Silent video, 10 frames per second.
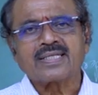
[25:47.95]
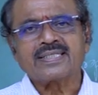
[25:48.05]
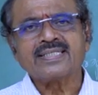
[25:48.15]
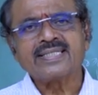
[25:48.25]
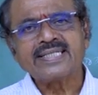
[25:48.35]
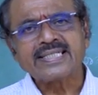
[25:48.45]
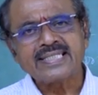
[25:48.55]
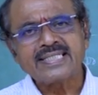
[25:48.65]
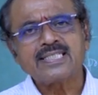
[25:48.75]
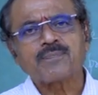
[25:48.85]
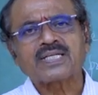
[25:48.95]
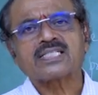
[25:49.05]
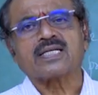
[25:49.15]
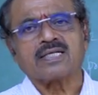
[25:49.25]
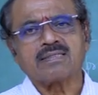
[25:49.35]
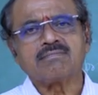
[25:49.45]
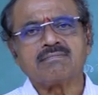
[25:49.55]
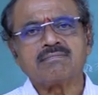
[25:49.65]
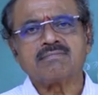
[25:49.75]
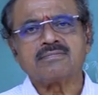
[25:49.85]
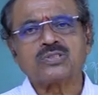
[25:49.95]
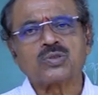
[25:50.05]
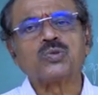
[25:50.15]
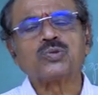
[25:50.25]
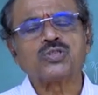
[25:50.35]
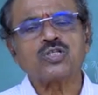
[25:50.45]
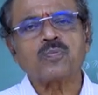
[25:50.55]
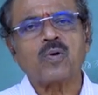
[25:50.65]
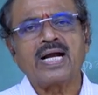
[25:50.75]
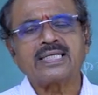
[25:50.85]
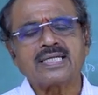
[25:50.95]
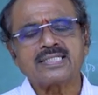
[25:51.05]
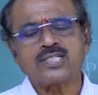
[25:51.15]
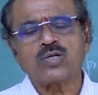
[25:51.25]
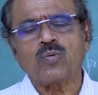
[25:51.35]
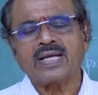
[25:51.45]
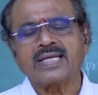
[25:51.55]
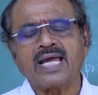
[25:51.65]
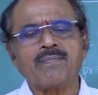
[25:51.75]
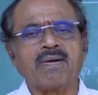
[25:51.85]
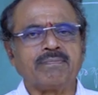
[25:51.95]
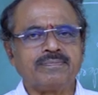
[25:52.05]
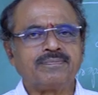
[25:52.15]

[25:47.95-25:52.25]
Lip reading: Then they decrease the pressure to 0.01 mm